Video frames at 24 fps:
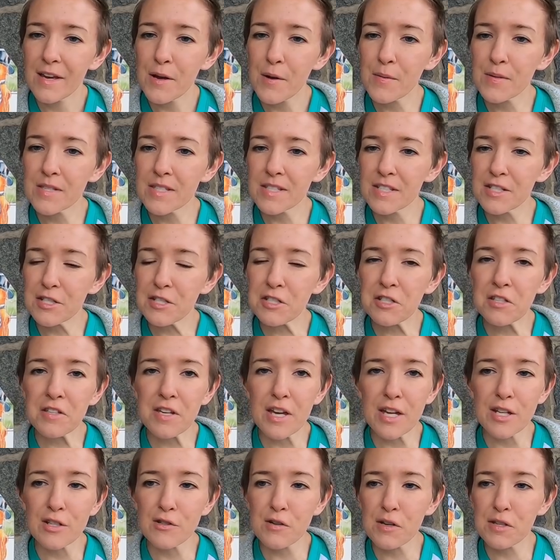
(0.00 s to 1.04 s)
It was initially
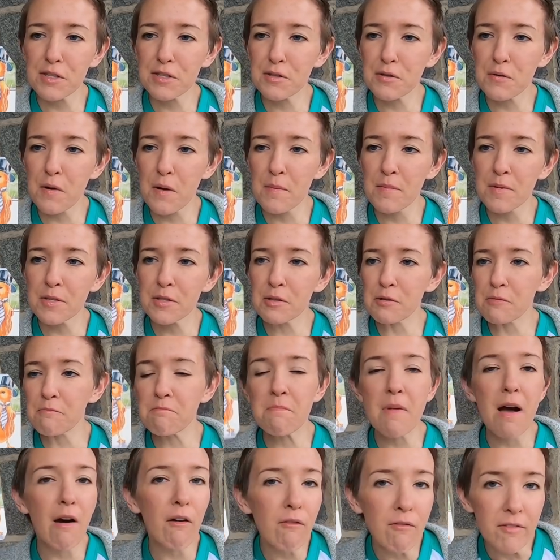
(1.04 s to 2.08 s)
addressed to a uh, Mr.
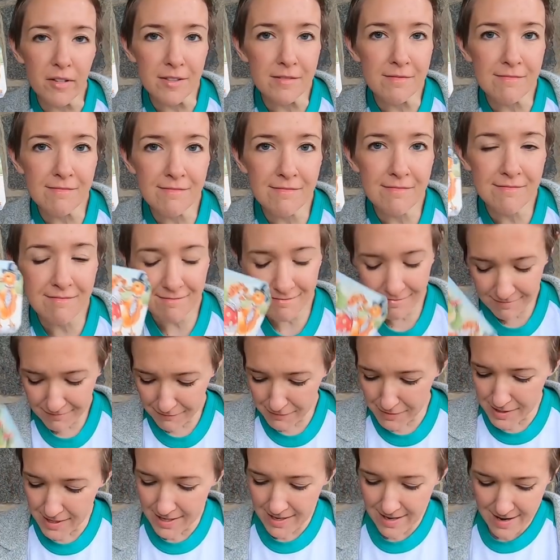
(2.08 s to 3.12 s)
Melvin.
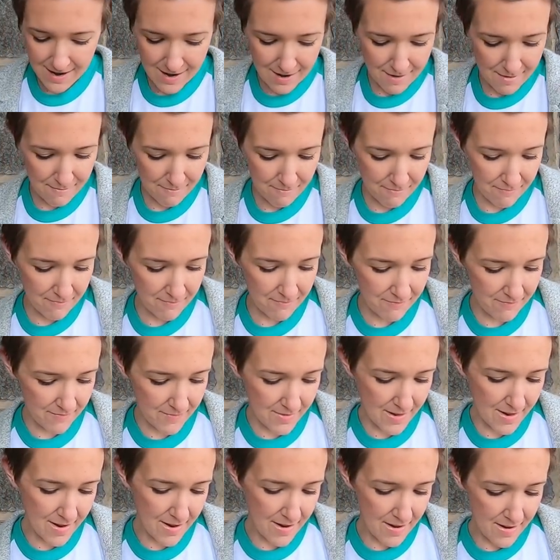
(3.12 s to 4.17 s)
What a name.
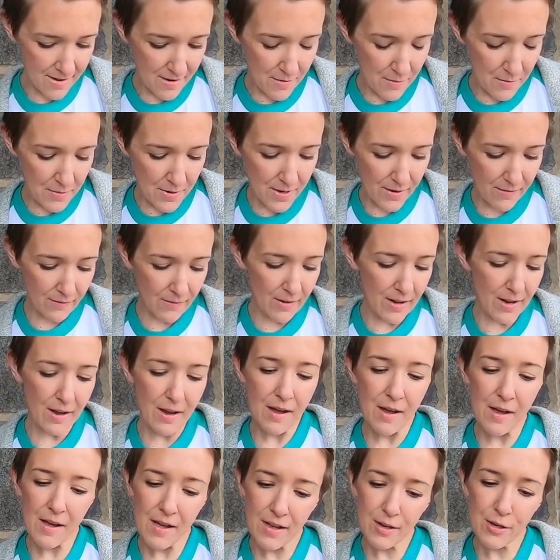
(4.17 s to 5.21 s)
We have
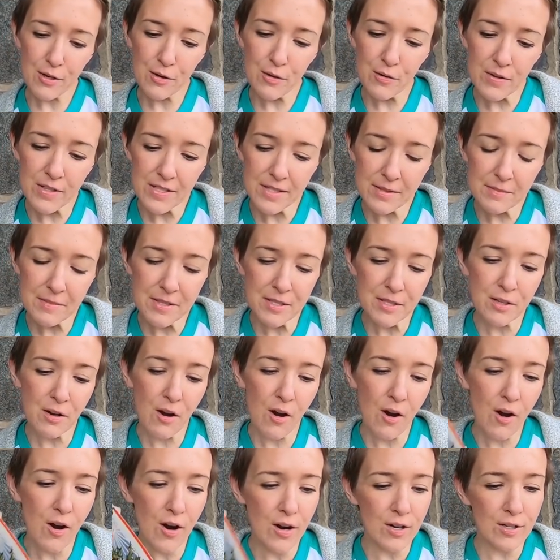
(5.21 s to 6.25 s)
Christmas
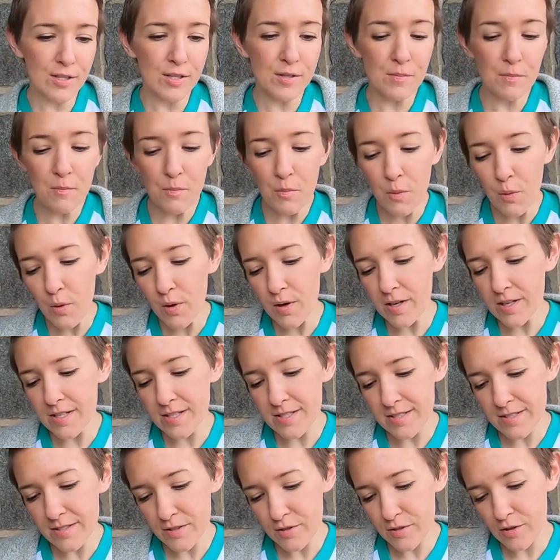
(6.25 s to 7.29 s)
cards, more
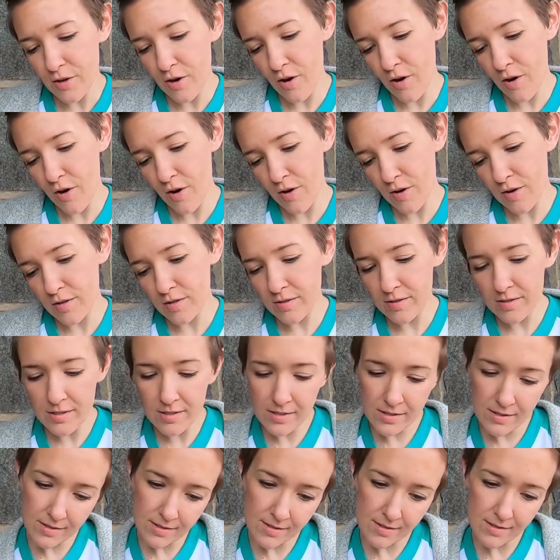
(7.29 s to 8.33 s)
Easter
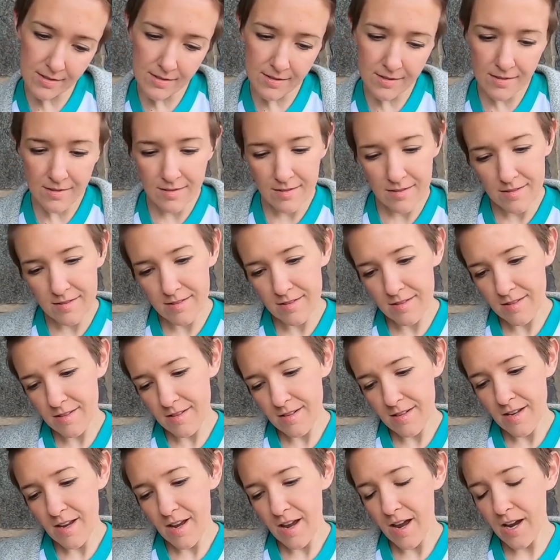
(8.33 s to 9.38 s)
cards,
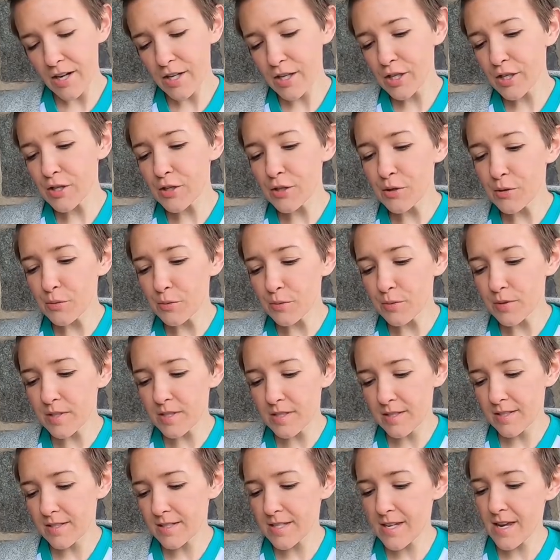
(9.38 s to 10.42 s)
a cute
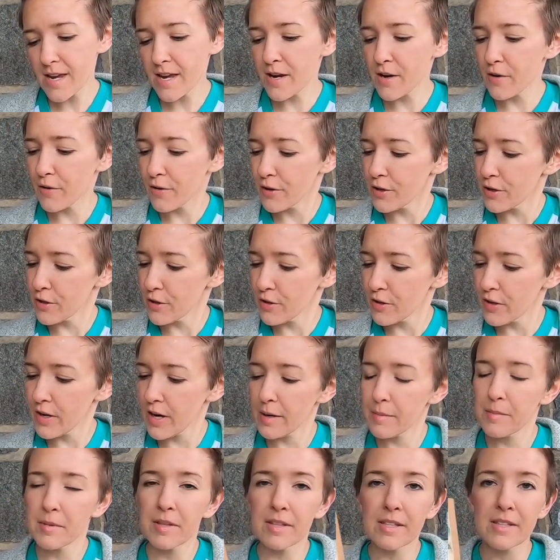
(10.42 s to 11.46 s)
terrier,
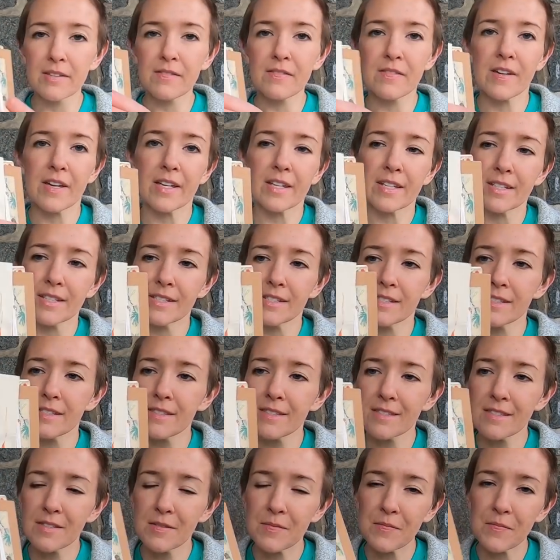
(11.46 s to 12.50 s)
I believe that is,
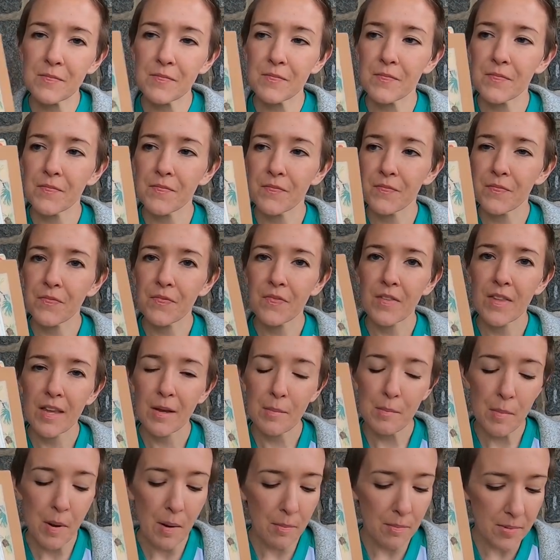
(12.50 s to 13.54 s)

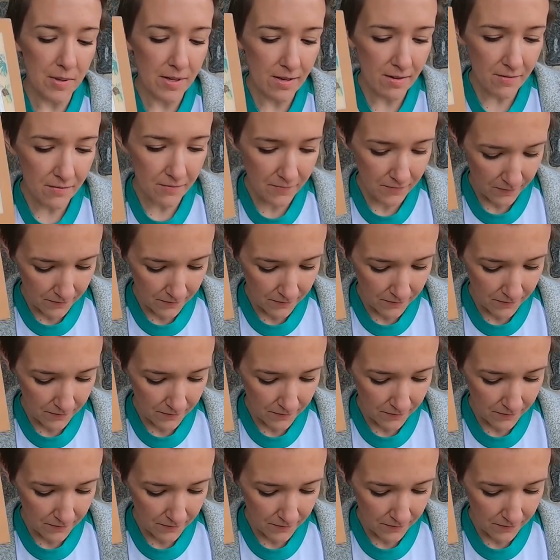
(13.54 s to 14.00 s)
puppy.